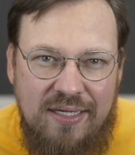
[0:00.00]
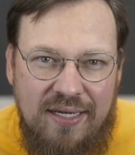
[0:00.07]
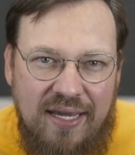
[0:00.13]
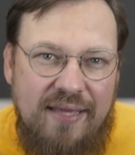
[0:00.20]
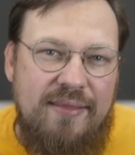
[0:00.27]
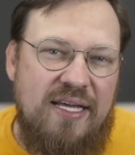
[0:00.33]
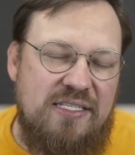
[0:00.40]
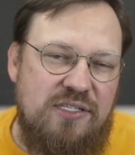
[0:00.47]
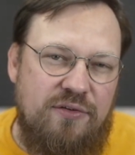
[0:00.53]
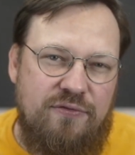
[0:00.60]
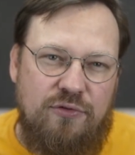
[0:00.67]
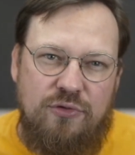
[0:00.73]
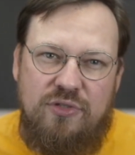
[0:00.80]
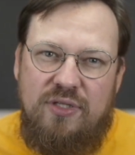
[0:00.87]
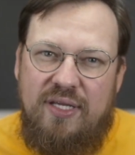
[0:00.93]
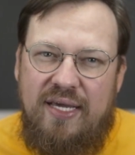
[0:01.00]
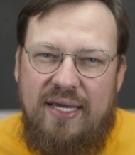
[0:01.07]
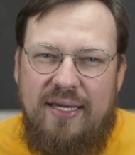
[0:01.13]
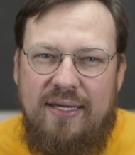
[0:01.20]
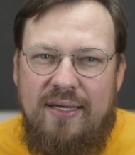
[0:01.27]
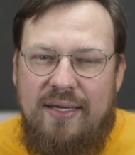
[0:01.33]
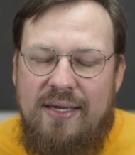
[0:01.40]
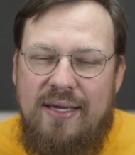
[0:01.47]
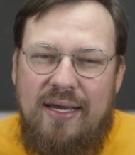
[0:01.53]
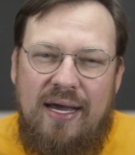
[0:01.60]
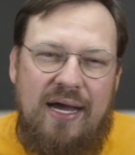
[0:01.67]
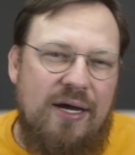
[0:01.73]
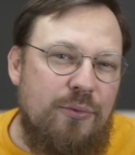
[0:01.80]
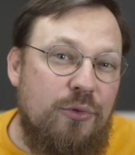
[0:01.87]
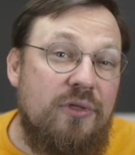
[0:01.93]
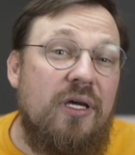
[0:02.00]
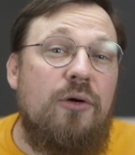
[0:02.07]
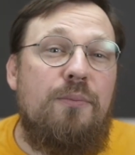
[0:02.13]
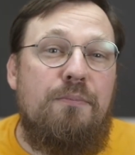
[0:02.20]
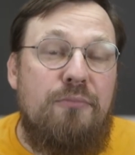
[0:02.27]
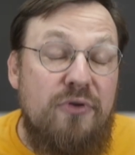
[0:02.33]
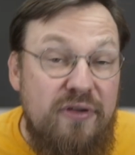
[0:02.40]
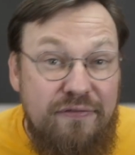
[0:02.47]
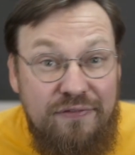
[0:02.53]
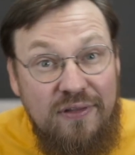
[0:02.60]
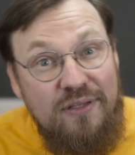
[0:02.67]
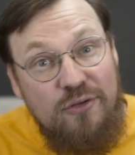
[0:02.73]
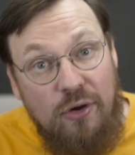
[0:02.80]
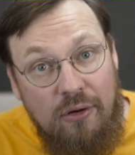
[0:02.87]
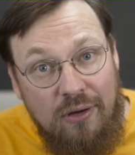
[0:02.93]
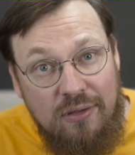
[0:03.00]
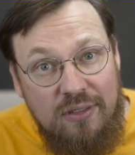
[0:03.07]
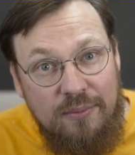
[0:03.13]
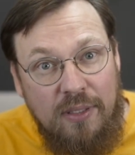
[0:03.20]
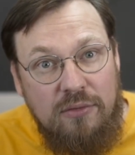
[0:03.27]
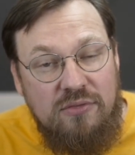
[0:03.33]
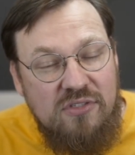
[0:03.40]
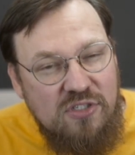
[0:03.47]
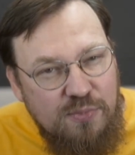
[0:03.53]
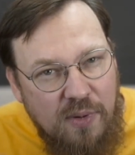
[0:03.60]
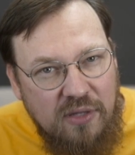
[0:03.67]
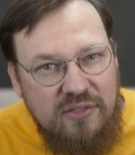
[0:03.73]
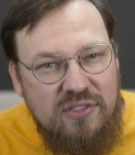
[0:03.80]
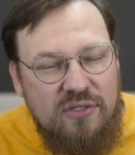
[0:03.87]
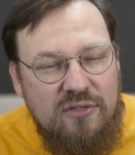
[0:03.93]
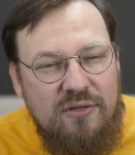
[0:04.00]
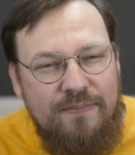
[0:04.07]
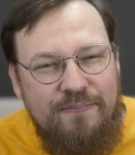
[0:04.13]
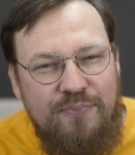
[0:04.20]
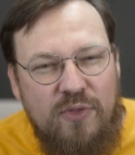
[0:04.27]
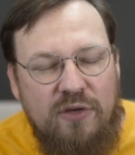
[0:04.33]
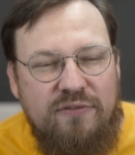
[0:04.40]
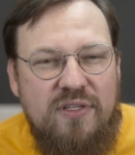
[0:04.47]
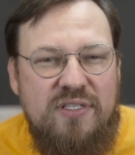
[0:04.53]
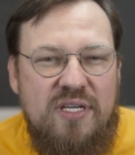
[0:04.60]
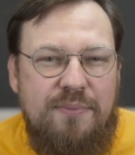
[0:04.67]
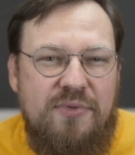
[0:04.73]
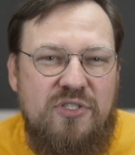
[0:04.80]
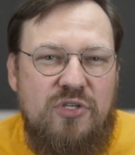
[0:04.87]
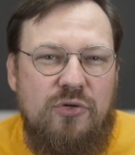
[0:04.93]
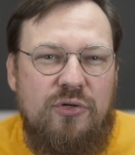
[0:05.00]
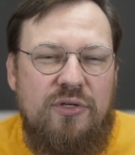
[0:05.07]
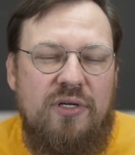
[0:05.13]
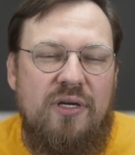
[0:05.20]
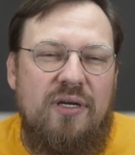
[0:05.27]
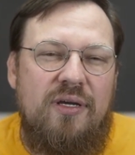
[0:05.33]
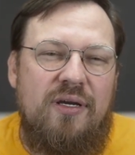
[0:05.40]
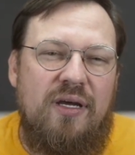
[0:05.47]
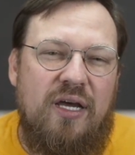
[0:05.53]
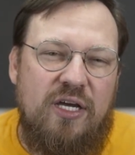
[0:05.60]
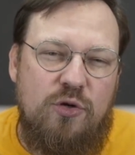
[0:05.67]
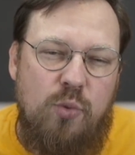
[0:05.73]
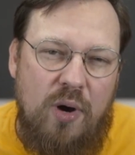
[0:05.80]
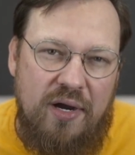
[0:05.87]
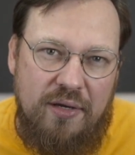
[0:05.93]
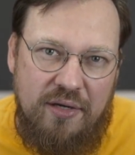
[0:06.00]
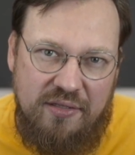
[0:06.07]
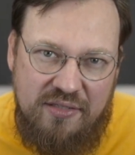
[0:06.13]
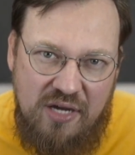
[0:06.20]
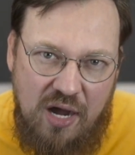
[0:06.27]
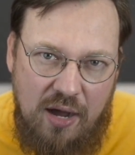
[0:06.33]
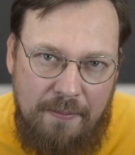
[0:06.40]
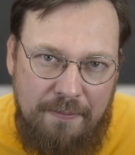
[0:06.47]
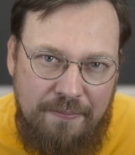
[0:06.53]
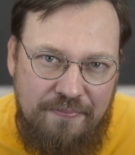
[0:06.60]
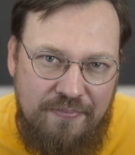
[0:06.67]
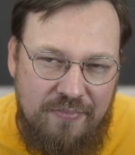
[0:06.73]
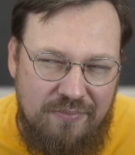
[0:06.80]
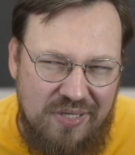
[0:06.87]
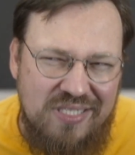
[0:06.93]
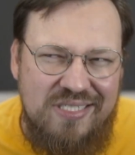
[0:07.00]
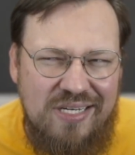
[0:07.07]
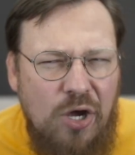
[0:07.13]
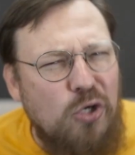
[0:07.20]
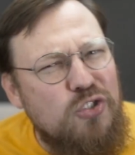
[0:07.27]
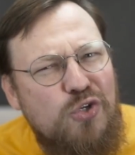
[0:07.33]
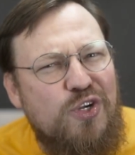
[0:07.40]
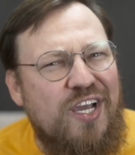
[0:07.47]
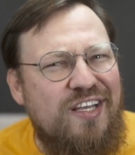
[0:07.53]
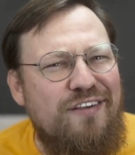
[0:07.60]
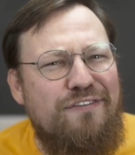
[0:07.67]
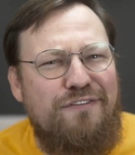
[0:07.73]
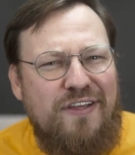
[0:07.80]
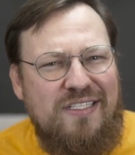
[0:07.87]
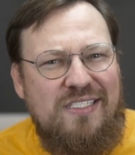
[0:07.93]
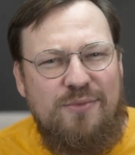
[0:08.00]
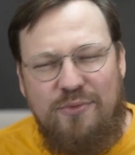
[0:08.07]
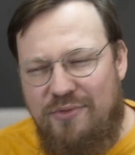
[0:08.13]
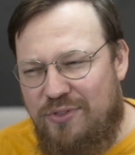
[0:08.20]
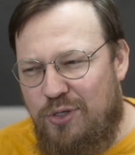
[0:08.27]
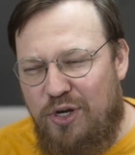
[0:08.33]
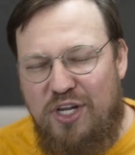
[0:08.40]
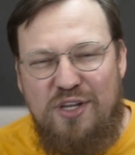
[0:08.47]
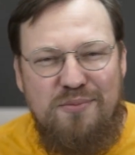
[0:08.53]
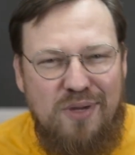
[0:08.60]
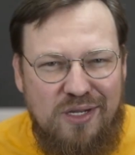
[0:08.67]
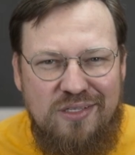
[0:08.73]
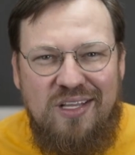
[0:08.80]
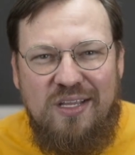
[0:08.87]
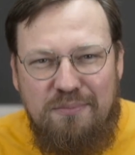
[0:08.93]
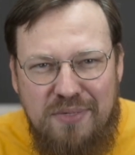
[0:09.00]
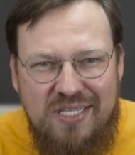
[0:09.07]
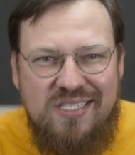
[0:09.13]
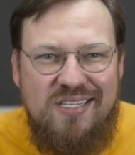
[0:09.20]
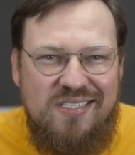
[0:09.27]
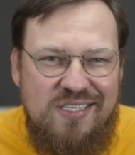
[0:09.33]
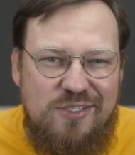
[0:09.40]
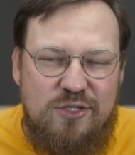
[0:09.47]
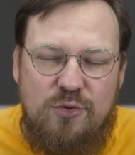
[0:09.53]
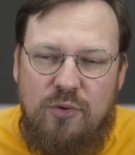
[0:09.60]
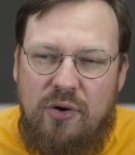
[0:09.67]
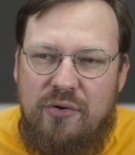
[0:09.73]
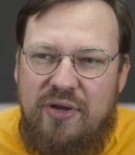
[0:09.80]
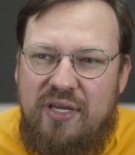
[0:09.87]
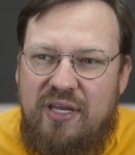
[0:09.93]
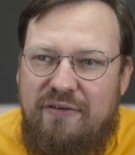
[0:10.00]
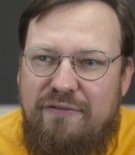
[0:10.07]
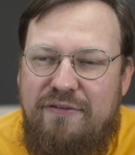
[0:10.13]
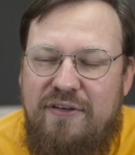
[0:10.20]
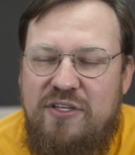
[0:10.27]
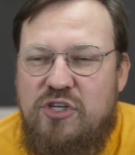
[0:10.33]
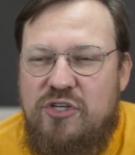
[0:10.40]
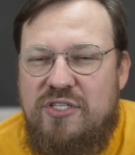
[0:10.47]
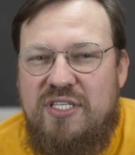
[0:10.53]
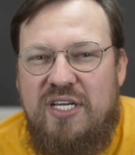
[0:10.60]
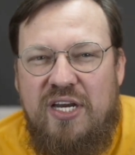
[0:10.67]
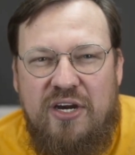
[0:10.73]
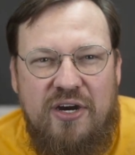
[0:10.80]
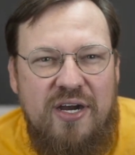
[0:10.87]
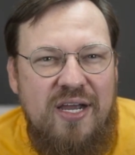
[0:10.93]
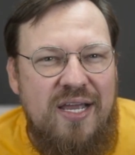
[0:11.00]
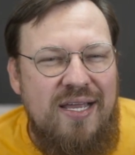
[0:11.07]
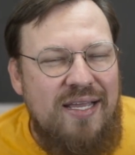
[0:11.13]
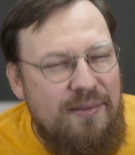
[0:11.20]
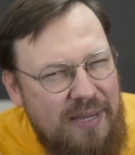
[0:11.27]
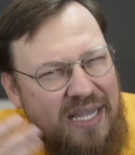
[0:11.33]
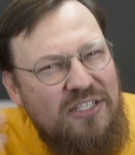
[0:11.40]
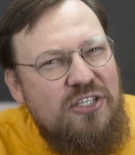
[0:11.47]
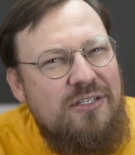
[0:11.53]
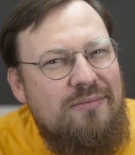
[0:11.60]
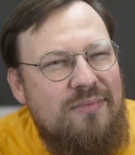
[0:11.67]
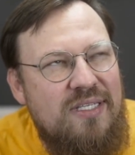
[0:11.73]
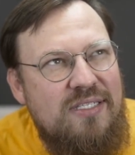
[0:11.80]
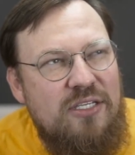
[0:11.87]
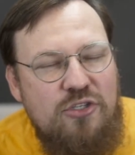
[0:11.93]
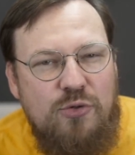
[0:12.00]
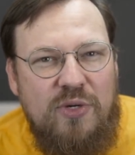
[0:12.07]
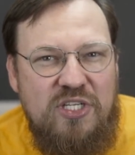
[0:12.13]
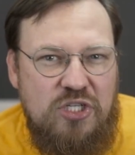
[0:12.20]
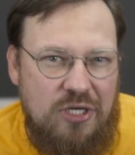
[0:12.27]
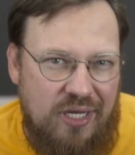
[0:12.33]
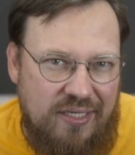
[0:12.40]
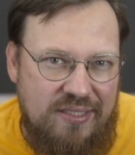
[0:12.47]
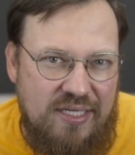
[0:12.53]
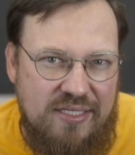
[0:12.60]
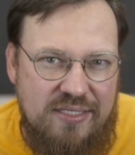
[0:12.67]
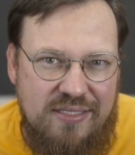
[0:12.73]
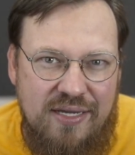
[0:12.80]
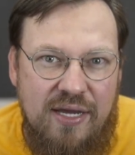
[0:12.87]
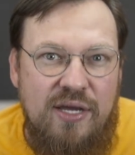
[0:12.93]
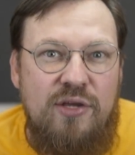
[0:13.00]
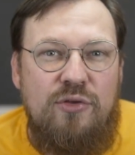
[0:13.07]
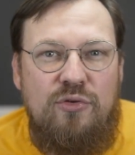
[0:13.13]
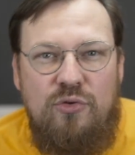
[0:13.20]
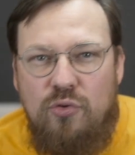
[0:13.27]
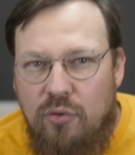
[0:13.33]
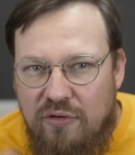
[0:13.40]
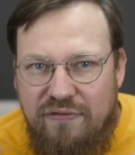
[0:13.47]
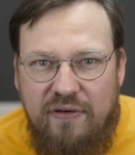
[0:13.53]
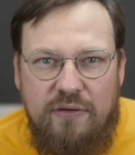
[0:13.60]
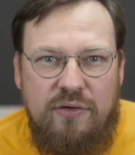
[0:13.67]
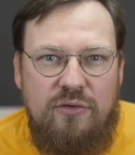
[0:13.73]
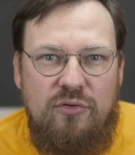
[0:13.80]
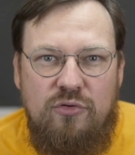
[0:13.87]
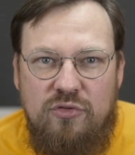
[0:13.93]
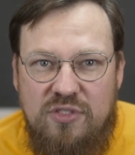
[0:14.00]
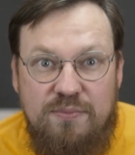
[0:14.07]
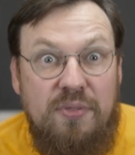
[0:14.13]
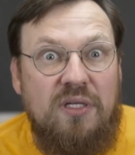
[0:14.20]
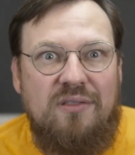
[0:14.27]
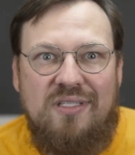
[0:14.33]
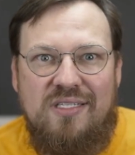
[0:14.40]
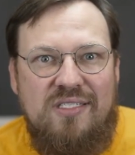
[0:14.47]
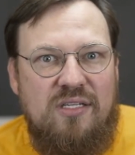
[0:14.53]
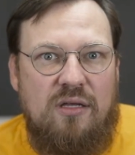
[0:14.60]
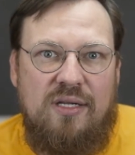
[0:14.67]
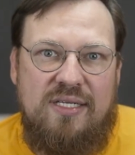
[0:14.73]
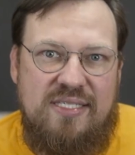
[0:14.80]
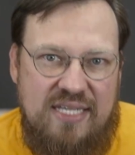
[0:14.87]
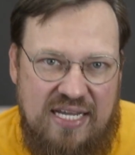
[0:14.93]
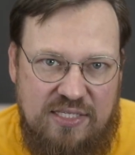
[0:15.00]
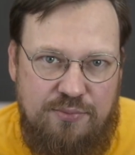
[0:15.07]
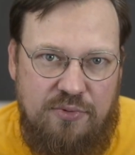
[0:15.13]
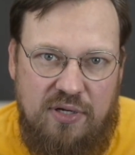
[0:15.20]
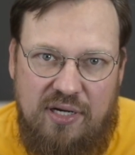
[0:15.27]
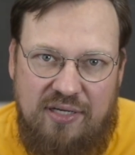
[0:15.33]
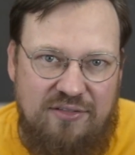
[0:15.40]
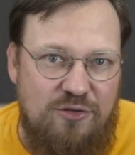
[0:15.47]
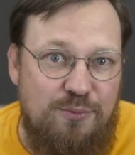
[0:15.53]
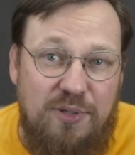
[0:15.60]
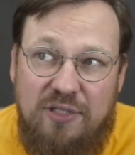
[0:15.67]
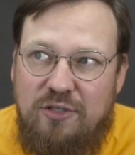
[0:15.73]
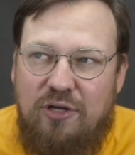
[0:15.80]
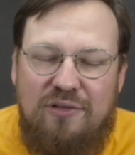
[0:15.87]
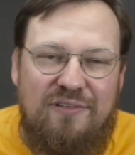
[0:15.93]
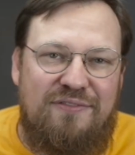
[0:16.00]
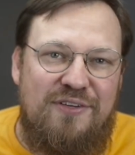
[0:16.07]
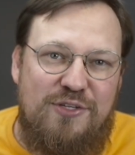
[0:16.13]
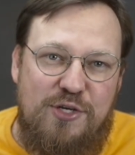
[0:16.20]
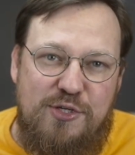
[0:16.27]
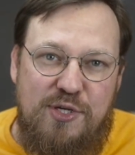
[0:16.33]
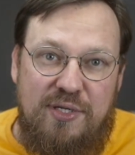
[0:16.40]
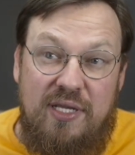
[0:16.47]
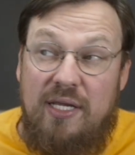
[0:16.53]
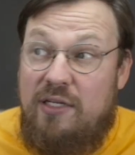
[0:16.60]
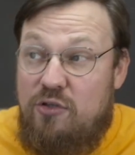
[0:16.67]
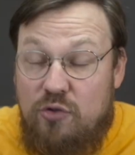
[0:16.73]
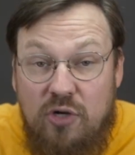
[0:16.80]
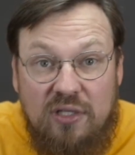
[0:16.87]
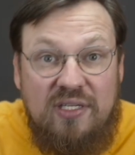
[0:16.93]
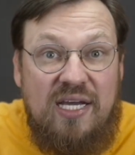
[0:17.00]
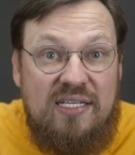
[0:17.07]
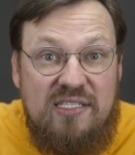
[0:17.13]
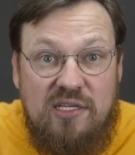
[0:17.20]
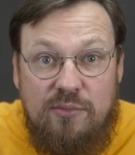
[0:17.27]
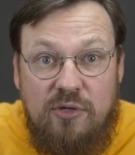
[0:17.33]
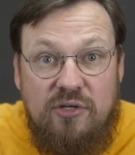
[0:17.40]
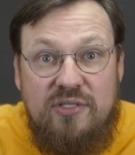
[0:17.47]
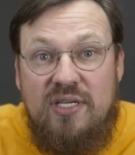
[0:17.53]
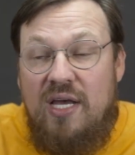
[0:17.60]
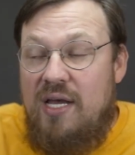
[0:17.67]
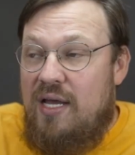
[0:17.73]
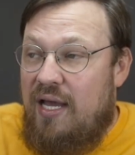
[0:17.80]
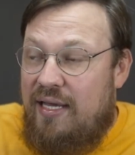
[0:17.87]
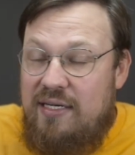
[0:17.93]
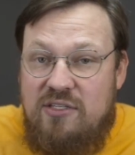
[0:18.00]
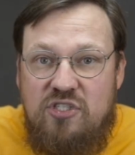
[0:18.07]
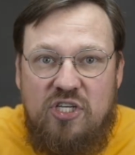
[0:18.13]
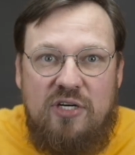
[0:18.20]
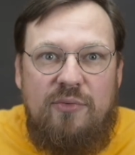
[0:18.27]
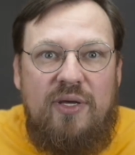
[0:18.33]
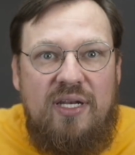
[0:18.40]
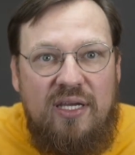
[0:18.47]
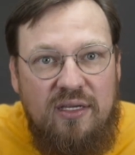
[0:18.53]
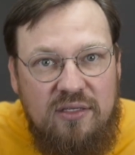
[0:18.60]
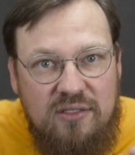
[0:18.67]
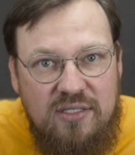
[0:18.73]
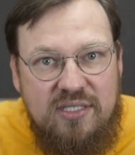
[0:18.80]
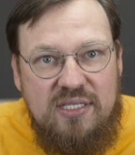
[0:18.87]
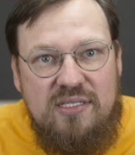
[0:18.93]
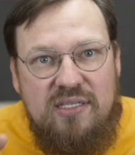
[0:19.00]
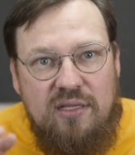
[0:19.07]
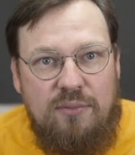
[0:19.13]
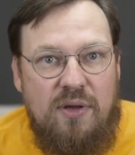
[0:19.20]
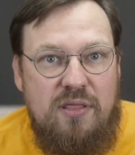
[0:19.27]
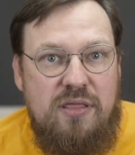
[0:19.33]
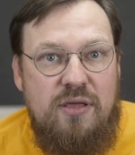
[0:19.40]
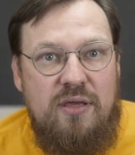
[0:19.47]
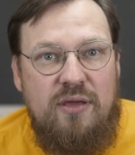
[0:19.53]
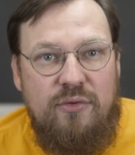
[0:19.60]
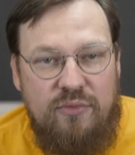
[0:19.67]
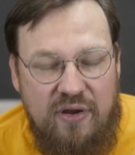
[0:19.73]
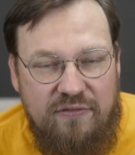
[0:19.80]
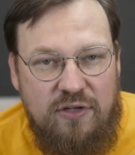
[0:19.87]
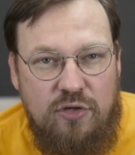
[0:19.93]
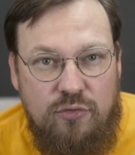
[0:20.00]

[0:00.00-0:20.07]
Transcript: And that's it for today. I will now briefly talk about the sponsor of this episode, acquire.com. Because it also kind of fits. We were talking about like businesses growing and features here. Imagine a situation like this. You're a founder who's built this solid SaaS product. You built all the features you needed. You got customers and it's generating consistent monthly revenue.